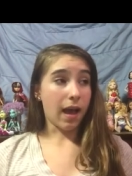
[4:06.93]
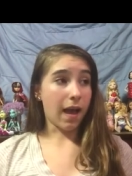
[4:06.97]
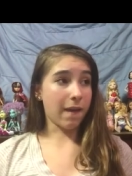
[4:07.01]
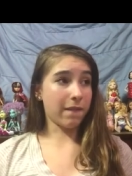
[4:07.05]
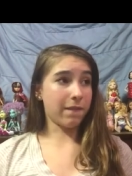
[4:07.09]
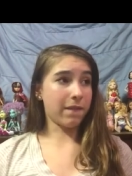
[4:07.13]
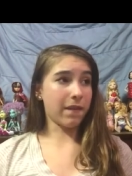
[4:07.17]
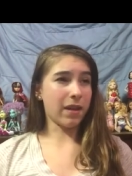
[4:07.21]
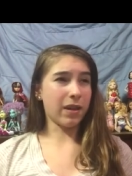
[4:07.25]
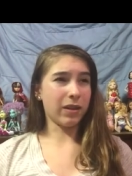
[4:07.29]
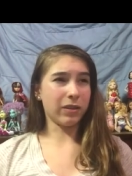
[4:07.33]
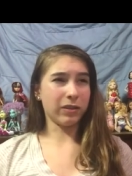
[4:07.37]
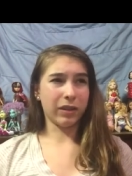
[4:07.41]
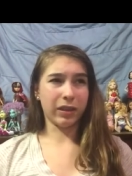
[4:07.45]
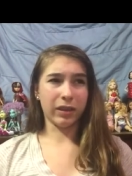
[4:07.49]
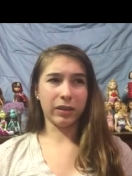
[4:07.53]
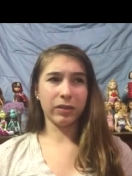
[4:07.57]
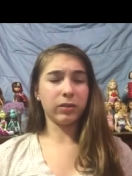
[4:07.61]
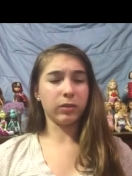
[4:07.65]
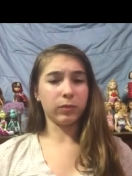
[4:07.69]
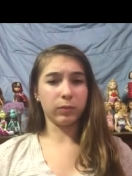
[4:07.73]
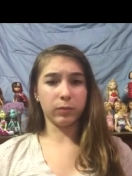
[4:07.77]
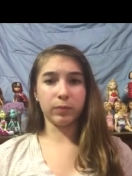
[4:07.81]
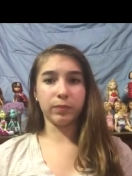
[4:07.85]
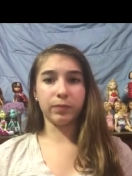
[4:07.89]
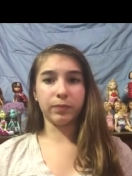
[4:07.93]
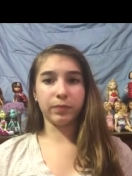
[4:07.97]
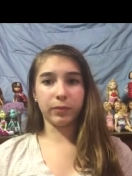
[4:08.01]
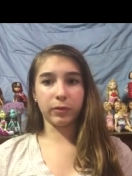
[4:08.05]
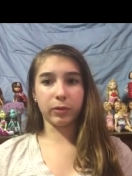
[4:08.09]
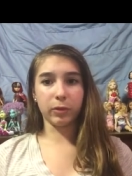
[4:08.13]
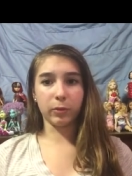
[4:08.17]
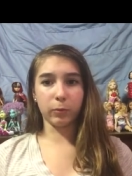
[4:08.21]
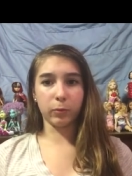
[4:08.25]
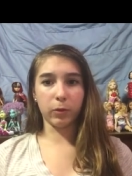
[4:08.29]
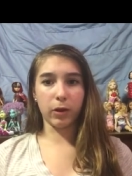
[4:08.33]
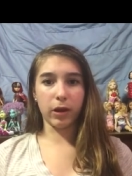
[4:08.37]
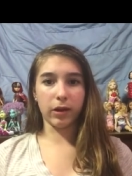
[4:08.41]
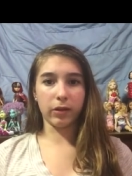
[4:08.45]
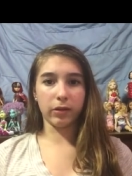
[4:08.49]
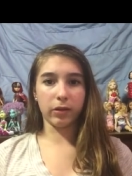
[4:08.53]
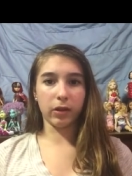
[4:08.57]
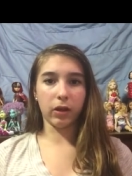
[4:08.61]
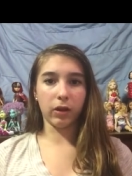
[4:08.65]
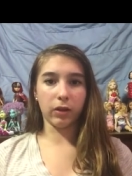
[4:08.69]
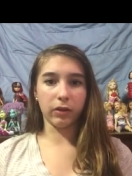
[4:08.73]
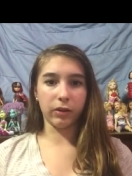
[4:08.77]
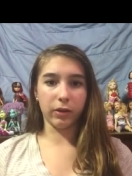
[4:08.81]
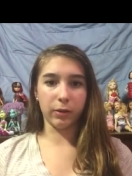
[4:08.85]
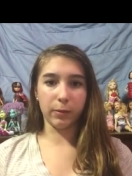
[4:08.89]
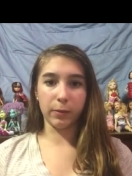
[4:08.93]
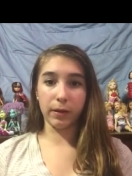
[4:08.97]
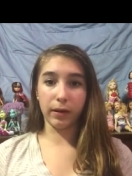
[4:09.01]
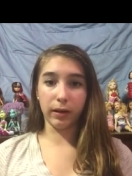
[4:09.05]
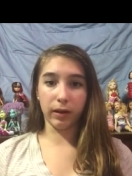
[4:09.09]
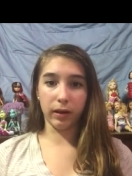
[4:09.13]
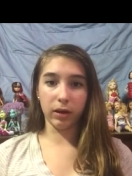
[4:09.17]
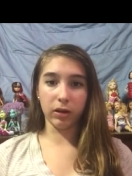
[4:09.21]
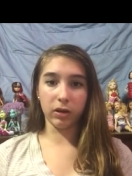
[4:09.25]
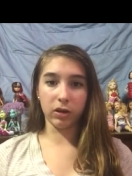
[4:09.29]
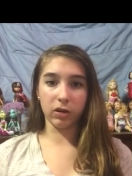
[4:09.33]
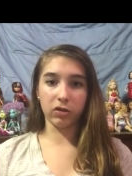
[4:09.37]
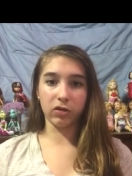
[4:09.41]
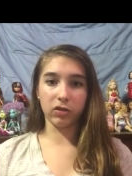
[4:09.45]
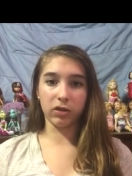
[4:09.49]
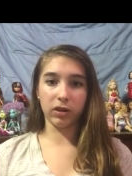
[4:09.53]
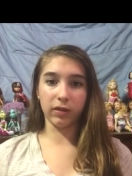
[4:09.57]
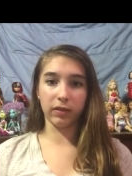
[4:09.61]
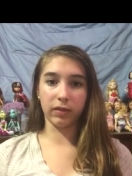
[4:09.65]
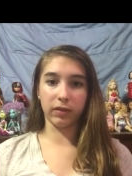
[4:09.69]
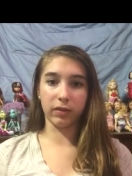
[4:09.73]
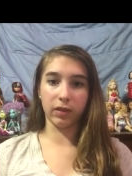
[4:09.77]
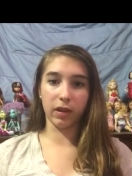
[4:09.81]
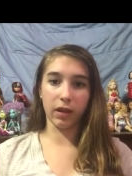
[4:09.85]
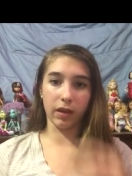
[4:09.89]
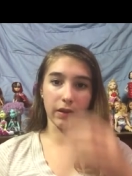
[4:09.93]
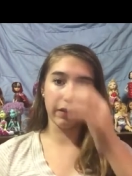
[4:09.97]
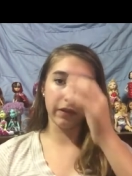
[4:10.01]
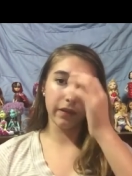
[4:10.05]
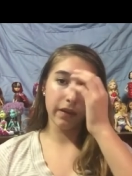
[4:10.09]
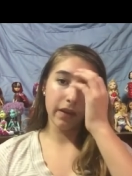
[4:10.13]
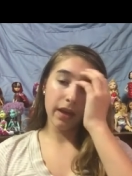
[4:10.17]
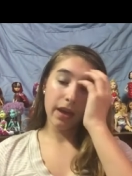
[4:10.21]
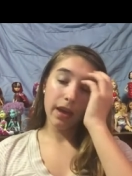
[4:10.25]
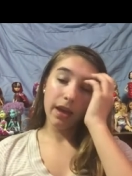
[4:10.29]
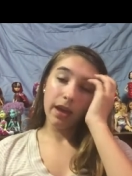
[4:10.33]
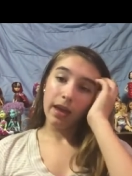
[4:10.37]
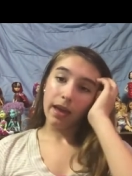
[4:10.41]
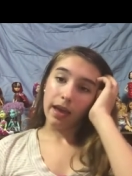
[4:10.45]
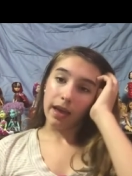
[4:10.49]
I found like some, some rare dolls in mint condition and stuff